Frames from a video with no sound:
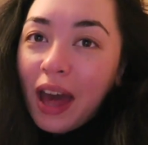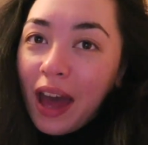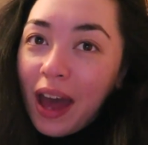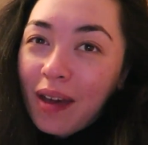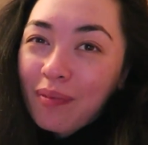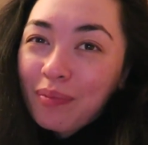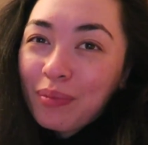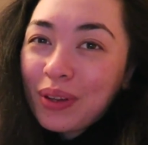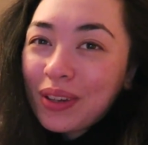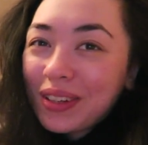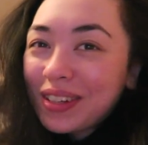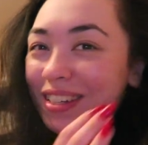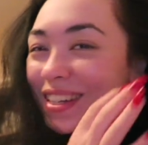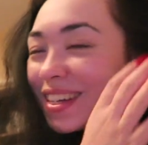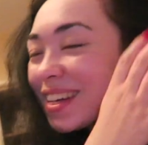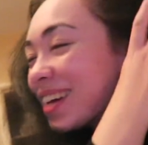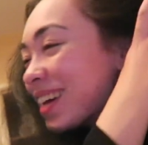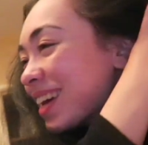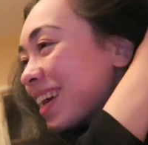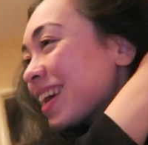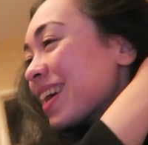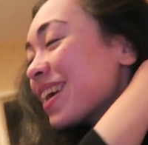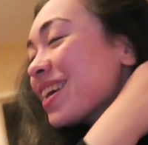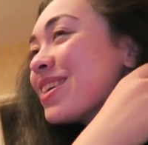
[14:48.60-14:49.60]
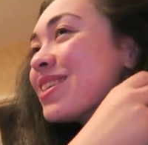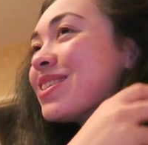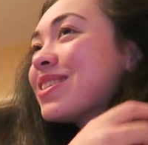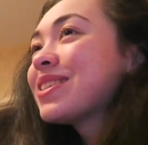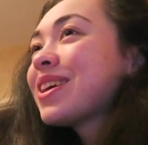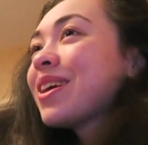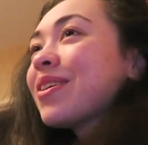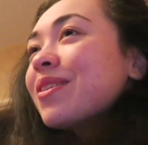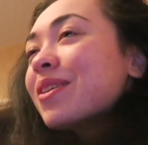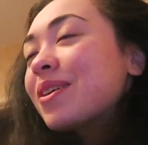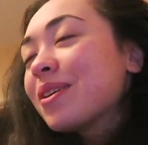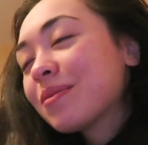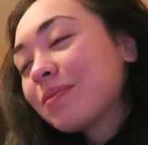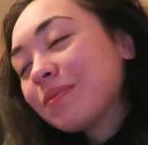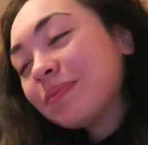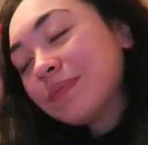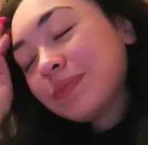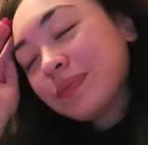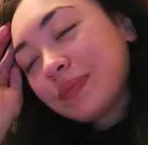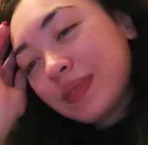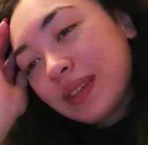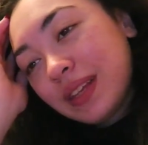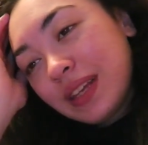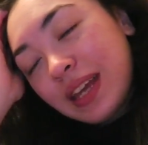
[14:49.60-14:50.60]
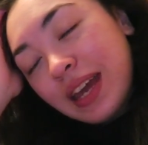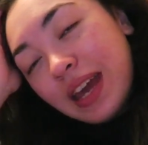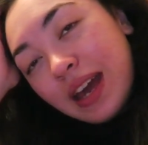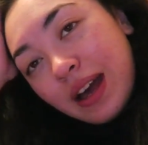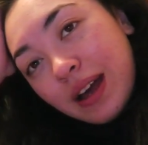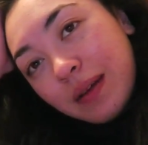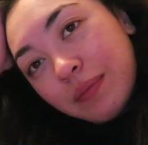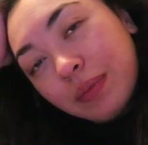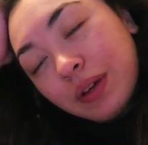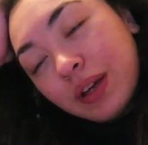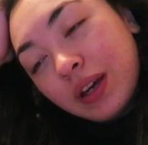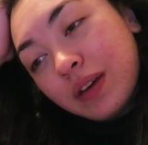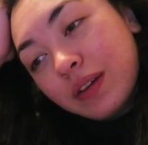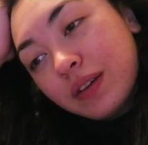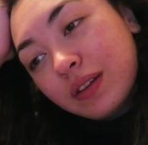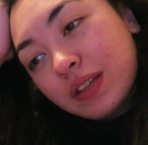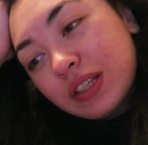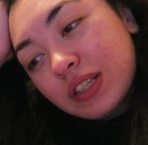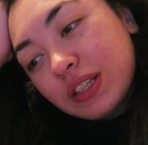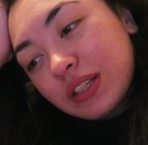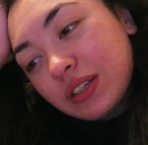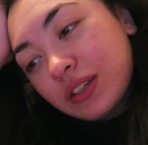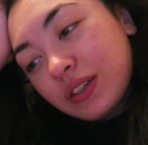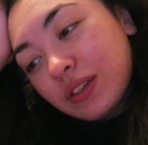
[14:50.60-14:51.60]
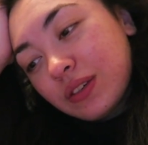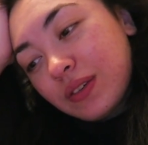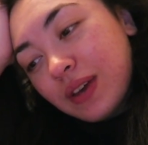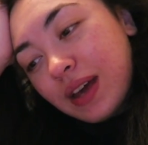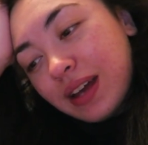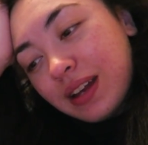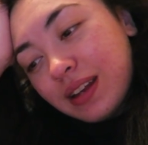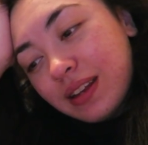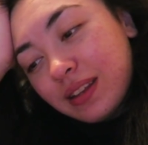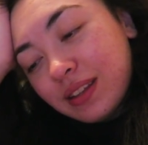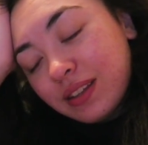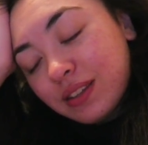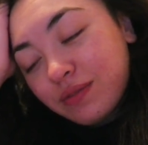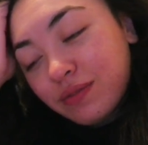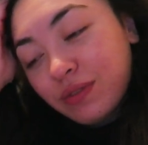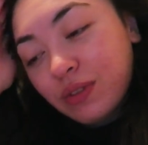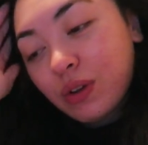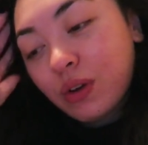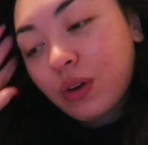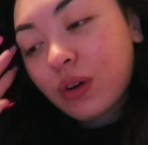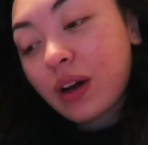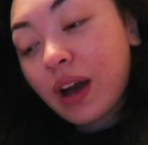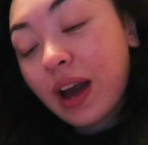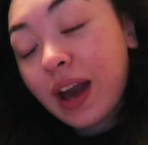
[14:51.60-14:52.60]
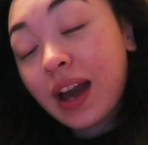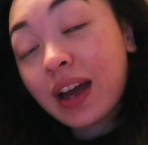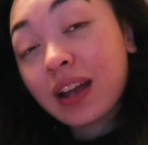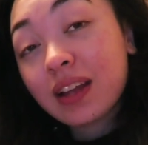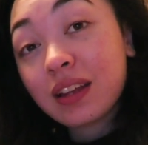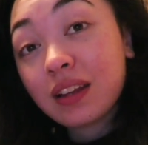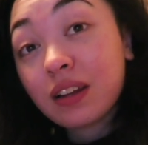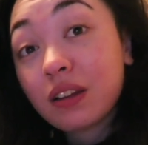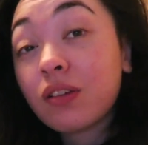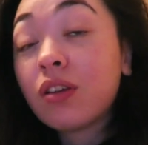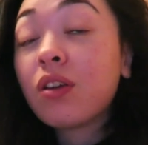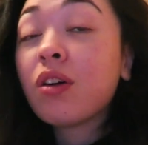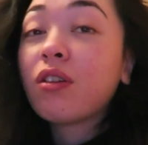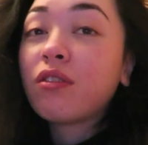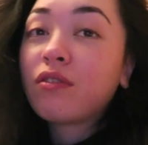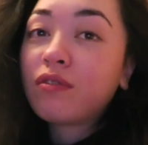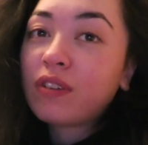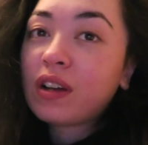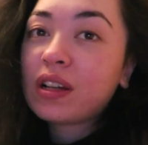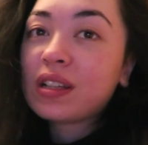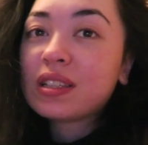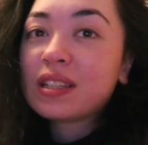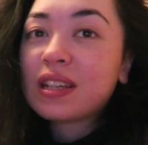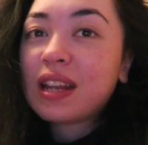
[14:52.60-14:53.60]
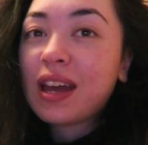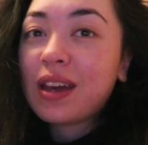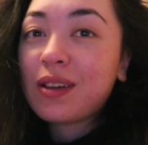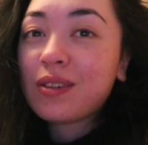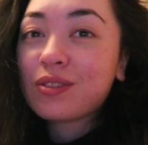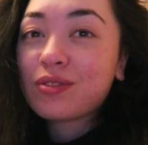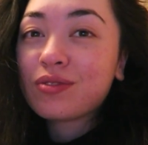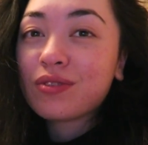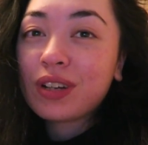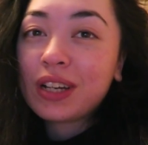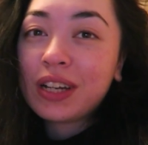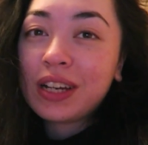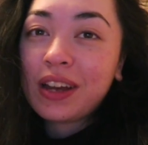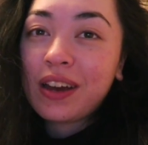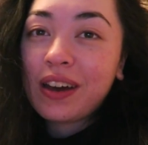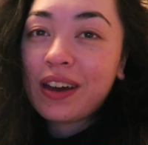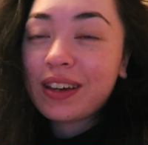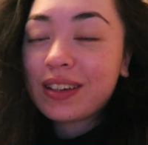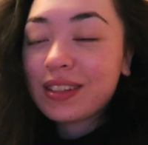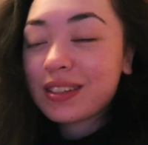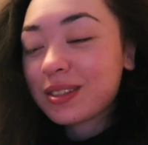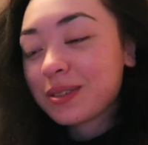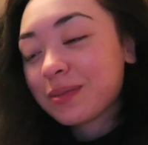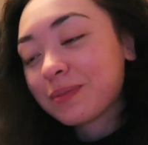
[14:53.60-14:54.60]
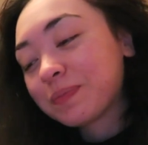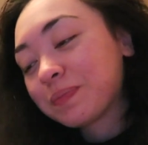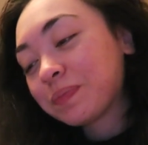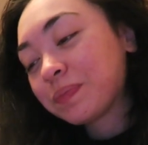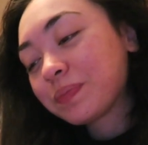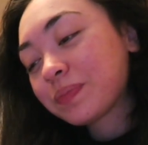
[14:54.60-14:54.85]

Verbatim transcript: that happened. So yeah, I'm going to edit this vlog. I had a lot of fun today. It was really nice.